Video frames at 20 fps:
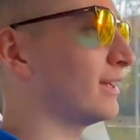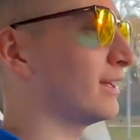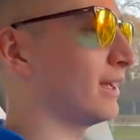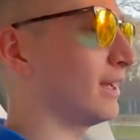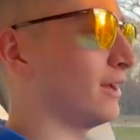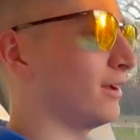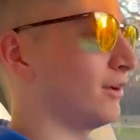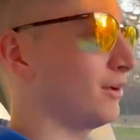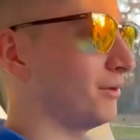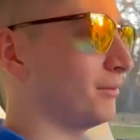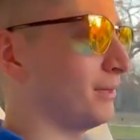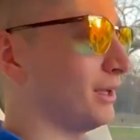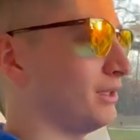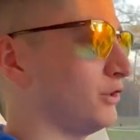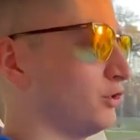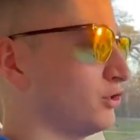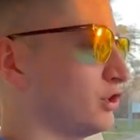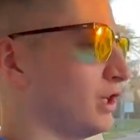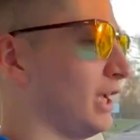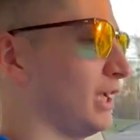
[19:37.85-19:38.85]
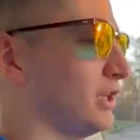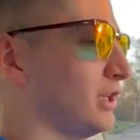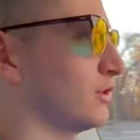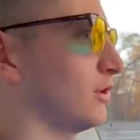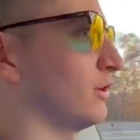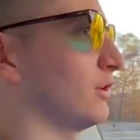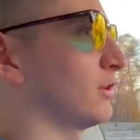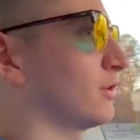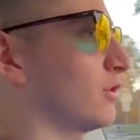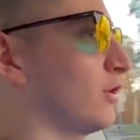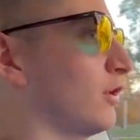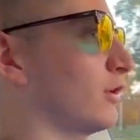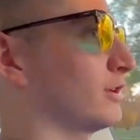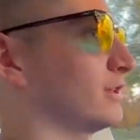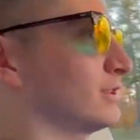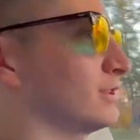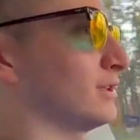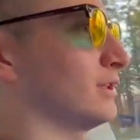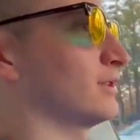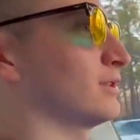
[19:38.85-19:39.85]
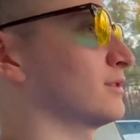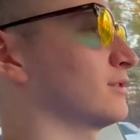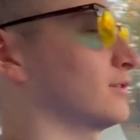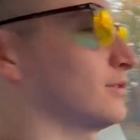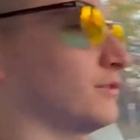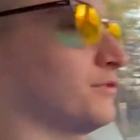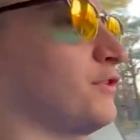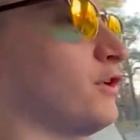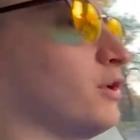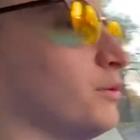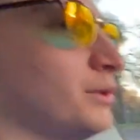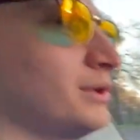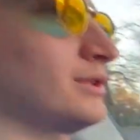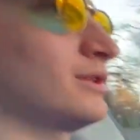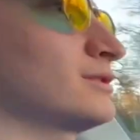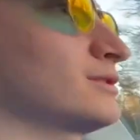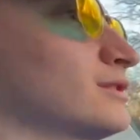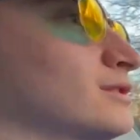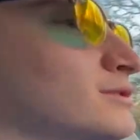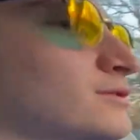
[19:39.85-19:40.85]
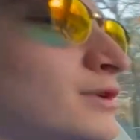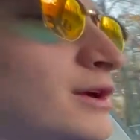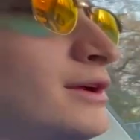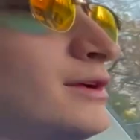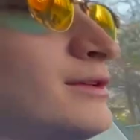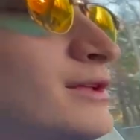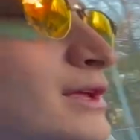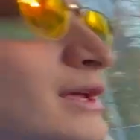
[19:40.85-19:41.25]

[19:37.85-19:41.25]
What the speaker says: and you change the car distance, falling distance, right?